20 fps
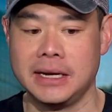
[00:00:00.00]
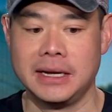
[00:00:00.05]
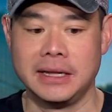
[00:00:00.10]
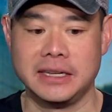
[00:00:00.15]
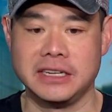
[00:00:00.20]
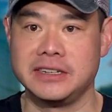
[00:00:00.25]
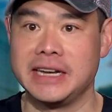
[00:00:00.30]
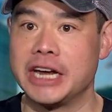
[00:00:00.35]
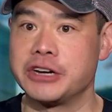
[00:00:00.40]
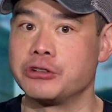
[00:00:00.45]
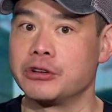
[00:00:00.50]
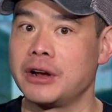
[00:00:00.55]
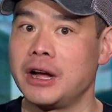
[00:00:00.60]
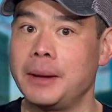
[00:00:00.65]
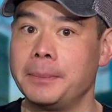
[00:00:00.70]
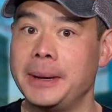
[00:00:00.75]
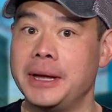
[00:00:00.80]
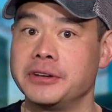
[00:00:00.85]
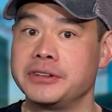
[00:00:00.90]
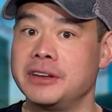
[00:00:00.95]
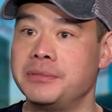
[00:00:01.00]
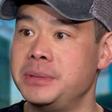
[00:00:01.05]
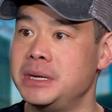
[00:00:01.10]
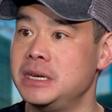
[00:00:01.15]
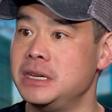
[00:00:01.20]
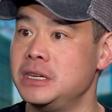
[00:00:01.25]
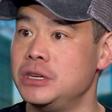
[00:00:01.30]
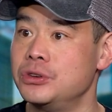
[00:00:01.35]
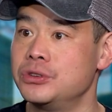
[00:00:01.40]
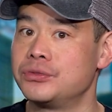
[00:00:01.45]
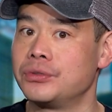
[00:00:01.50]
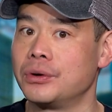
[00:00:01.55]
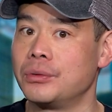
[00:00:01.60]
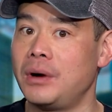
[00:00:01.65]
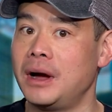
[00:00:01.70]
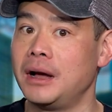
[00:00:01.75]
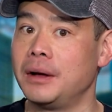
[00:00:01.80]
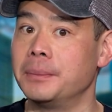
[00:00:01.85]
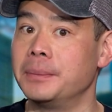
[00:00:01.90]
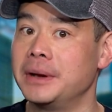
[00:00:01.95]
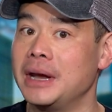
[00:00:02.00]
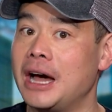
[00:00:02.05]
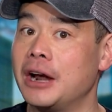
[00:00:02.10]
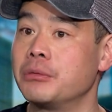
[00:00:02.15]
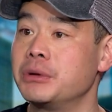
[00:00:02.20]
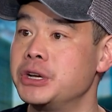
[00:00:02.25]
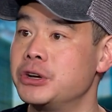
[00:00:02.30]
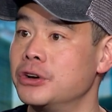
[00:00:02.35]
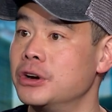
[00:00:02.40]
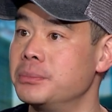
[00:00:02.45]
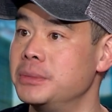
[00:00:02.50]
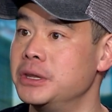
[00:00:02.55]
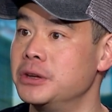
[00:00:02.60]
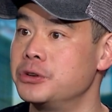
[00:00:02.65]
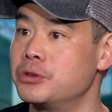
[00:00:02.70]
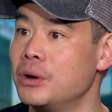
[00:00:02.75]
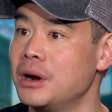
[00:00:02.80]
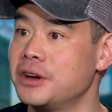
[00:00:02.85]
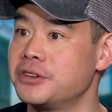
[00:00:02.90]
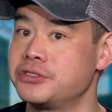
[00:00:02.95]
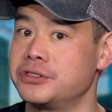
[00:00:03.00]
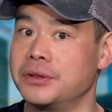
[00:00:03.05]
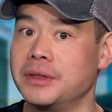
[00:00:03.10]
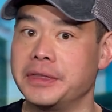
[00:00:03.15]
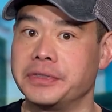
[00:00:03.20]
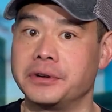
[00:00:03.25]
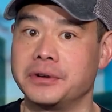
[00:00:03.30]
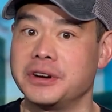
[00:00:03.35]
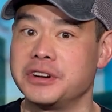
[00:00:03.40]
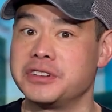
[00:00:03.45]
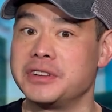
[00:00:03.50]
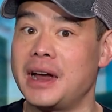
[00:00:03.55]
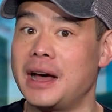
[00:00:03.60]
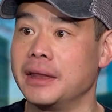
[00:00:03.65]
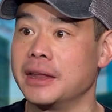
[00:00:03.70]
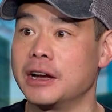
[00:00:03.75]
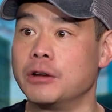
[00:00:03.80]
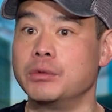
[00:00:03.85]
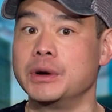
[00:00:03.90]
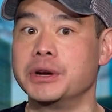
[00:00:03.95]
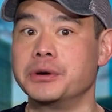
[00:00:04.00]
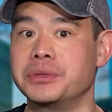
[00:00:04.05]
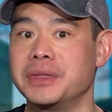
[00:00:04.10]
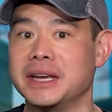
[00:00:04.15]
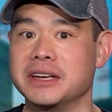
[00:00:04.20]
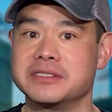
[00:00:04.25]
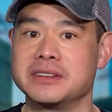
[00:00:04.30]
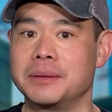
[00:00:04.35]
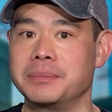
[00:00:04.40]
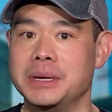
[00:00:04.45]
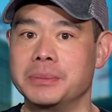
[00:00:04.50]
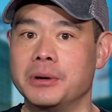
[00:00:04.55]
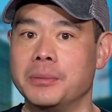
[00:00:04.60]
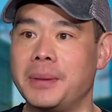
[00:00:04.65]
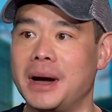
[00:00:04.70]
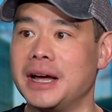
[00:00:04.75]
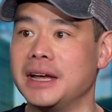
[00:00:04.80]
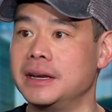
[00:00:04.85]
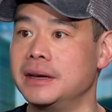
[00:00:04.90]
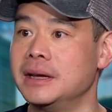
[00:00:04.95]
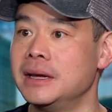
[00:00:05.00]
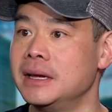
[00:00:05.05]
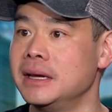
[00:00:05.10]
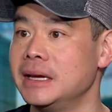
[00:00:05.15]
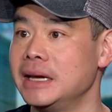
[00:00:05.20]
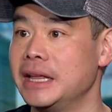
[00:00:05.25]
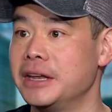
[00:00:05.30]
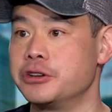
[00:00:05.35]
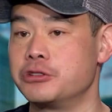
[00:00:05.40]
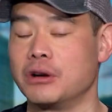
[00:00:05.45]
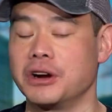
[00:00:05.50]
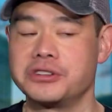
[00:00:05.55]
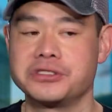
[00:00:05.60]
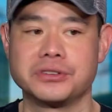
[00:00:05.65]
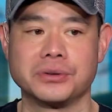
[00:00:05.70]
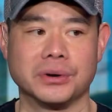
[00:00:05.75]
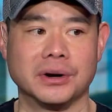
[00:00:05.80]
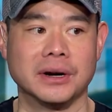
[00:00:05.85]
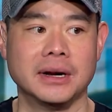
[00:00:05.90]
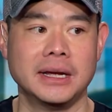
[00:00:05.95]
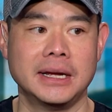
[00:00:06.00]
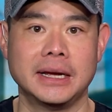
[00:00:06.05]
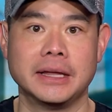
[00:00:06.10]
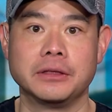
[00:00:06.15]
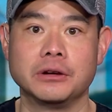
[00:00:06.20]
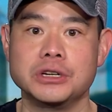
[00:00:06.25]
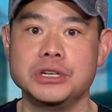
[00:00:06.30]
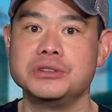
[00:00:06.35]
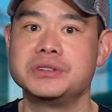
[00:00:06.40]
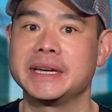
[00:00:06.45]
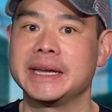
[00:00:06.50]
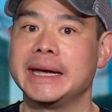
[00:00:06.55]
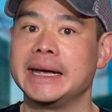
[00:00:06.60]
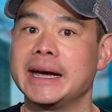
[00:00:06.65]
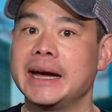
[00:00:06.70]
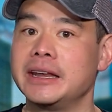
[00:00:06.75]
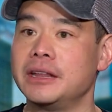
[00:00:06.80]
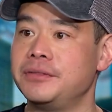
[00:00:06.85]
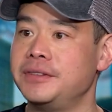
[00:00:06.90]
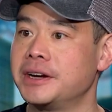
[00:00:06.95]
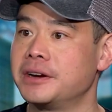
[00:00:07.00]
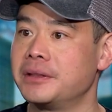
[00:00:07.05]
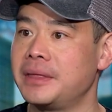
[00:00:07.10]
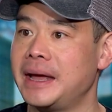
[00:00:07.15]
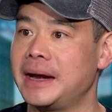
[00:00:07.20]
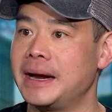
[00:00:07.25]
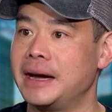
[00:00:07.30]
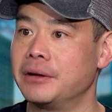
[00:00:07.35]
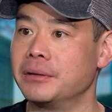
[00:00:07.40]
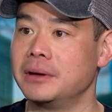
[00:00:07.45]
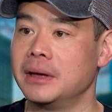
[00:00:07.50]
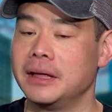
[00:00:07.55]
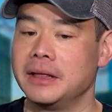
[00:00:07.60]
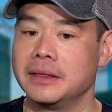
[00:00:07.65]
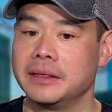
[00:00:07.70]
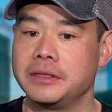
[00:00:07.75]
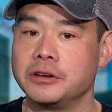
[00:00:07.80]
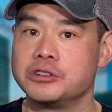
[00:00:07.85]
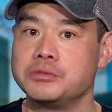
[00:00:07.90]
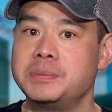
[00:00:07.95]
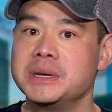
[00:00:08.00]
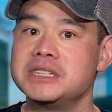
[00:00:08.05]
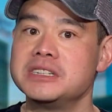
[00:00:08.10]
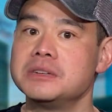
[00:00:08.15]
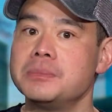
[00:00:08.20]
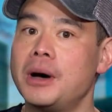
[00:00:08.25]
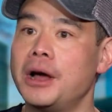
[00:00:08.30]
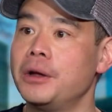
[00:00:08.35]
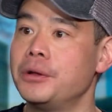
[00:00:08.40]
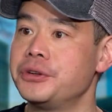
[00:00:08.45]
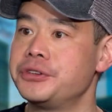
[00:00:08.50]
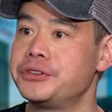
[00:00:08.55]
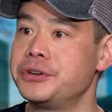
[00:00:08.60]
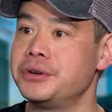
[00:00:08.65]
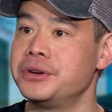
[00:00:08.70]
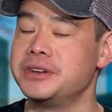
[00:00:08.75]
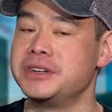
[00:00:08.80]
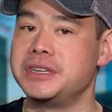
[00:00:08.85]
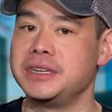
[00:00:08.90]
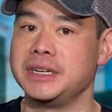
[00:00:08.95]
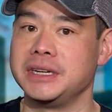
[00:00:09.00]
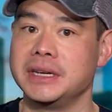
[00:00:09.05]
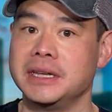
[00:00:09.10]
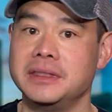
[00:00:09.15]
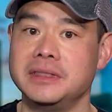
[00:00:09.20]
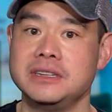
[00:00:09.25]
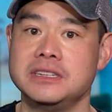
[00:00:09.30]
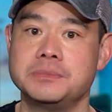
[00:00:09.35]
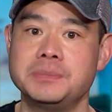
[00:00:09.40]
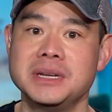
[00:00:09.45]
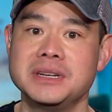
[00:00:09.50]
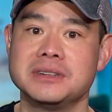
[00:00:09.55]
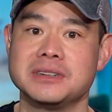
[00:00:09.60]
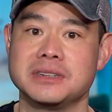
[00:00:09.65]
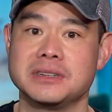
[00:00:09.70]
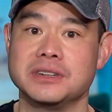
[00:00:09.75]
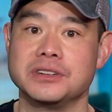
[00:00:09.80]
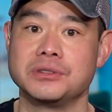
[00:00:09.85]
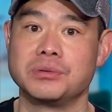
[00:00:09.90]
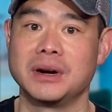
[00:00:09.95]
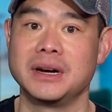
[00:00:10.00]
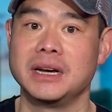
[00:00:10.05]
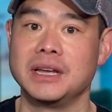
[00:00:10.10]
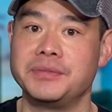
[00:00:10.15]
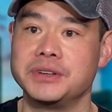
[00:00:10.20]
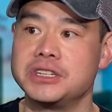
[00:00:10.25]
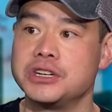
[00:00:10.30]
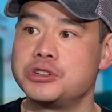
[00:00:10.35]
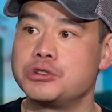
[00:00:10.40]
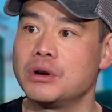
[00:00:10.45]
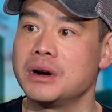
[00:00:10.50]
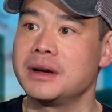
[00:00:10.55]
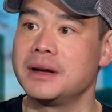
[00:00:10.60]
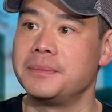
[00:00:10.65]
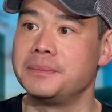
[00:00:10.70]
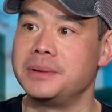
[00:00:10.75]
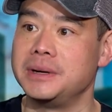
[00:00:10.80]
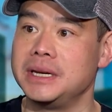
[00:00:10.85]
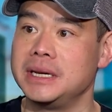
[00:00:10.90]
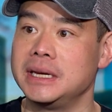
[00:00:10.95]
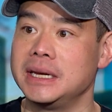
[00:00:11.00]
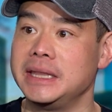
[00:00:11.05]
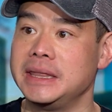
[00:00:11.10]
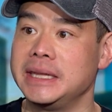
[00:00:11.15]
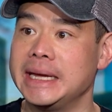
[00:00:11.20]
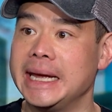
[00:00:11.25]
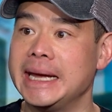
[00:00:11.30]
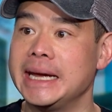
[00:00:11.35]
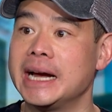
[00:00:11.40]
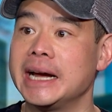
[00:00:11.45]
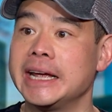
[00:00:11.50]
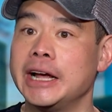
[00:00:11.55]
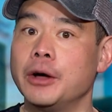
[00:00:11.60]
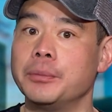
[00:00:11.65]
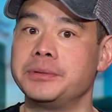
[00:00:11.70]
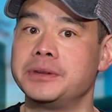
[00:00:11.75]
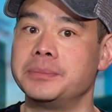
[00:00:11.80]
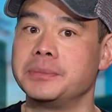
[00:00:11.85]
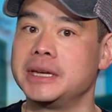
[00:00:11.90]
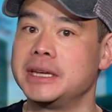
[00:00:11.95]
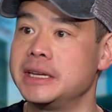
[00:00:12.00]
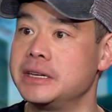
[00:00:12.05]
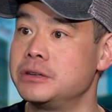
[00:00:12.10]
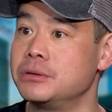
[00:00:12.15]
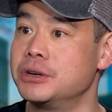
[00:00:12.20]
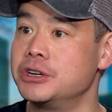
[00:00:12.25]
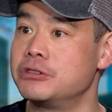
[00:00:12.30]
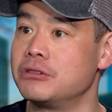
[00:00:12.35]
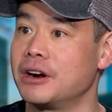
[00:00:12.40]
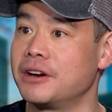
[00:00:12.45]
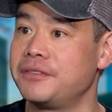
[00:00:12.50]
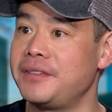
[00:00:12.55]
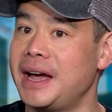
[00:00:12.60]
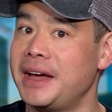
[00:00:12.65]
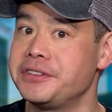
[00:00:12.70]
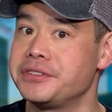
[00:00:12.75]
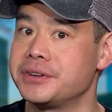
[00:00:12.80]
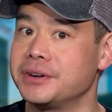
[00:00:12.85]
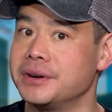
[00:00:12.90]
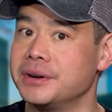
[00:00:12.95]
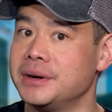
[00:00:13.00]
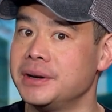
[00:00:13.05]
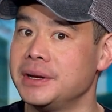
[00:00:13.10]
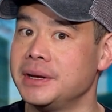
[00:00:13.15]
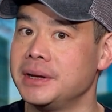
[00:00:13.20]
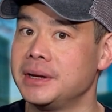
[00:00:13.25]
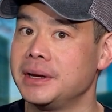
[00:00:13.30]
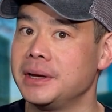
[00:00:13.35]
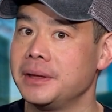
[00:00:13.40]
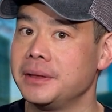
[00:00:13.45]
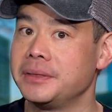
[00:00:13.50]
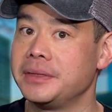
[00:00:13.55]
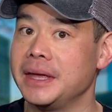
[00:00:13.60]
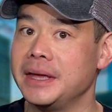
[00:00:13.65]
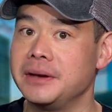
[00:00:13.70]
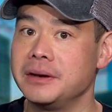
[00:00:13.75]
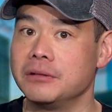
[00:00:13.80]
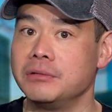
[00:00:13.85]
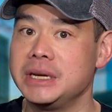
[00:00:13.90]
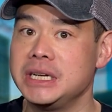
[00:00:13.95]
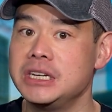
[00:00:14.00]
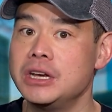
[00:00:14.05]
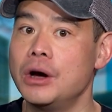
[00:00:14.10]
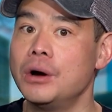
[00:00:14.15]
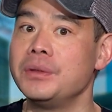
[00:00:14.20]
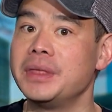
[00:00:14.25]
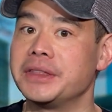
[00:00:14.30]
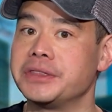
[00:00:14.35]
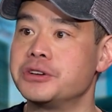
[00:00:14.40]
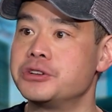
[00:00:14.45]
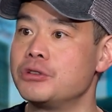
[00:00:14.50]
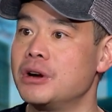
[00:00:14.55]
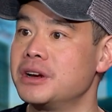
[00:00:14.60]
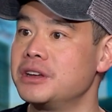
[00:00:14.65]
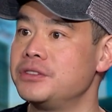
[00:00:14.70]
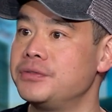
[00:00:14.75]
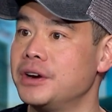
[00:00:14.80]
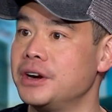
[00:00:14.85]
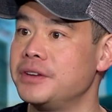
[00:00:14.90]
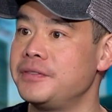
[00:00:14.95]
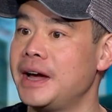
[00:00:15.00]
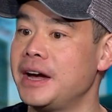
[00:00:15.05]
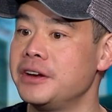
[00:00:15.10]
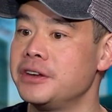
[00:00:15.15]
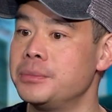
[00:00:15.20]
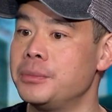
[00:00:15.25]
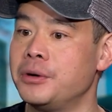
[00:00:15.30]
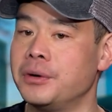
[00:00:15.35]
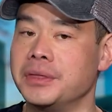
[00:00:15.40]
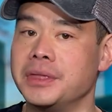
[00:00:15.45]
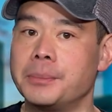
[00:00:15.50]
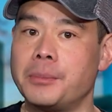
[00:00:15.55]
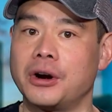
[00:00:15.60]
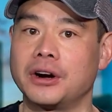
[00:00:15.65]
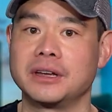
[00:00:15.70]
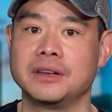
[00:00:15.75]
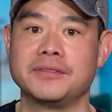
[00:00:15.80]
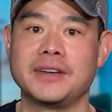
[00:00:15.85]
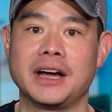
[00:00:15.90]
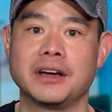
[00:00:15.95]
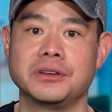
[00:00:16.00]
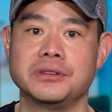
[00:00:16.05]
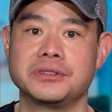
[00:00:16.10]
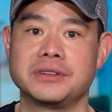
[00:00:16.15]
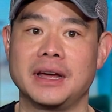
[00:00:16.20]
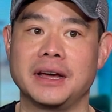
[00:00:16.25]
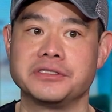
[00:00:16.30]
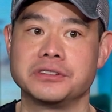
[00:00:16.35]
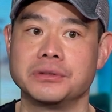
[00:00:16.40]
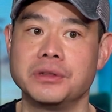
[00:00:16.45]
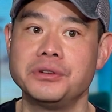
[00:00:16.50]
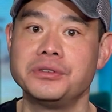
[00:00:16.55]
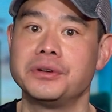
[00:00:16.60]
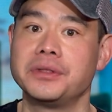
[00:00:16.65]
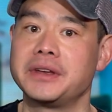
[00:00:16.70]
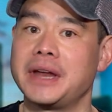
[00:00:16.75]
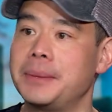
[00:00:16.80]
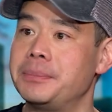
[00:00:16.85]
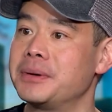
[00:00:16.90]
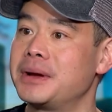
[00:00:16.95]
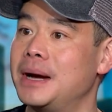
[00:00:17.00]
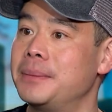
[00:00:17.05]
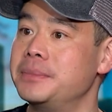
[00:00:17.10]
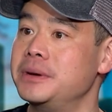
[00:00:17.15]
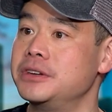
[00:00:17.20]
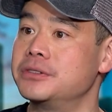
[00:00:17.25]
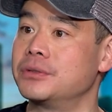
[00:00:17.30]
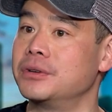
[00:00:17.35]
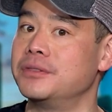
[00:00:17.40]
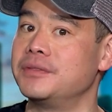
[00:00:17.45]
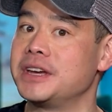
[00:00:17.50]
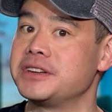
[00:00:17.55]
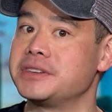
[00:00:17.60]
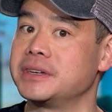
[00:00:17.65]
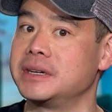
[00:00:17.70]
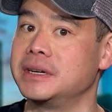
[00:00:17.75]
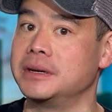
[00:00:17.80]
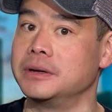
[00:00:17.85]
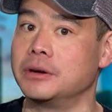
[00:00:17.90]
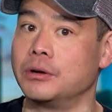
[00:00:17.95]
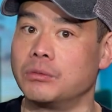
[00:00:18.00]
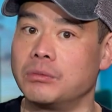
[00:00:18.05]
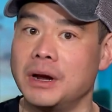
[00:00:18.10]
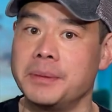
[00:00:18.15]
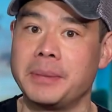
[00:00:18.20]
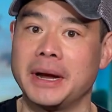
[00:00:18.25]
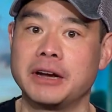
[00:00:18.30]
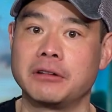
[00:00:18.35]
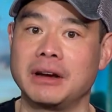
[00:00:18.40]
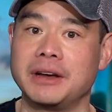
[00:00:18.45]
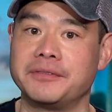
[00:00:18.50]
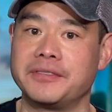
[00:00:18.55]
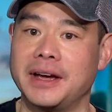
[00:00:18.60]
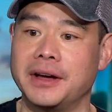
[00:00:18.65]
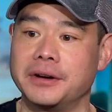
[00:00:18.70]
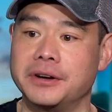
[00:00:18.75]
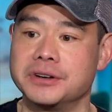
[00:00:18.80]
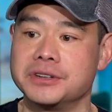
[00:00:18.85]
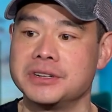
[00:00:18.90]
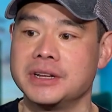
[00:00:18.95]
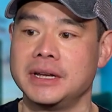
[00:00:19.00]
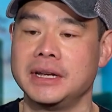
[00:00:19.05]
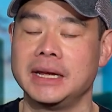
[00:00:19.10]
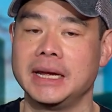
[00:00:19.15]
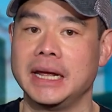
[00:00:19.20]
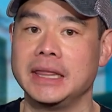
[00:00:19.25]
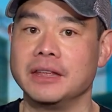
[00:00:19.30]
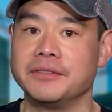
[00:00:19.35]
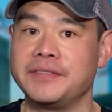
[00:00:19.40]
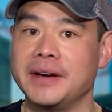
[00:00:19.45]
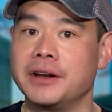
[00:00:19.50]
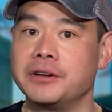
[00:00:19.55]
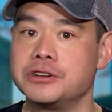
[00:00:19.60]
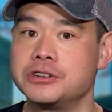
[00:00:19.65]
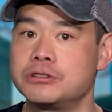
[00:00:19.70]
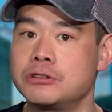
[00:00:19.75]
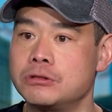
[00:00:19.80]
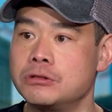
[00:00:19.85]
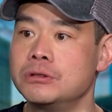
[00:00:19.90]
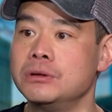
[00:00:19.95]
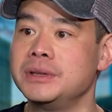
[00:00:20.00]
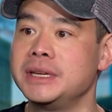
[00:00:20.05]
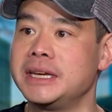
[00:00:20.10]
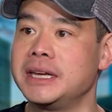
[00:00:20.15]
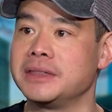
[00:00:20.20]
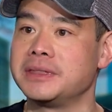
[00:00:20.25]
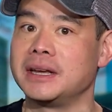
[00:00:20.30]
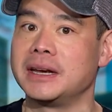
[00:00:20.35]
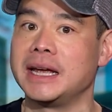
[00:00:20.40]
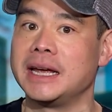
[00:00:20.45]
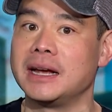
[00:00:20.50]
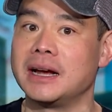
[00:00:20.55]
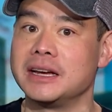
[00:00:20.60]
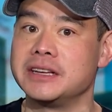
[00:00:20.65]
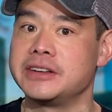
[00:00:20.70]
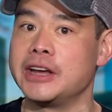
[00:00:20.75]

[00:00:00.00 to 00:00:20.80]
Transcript: These natural compounds have been in use for a while, but how do we turn them into drugs so that they're just not like weird things that people buy at a drugstore? They're using AI to figure that out. There's business model certainty in these businesses, right? If it's a drug company and the AI helps them get to a drug faster, then we know that the drug is very valuable and the market values that. So those are the type of companies we're investing in. They're run by great founders, and the founders truly get that AI is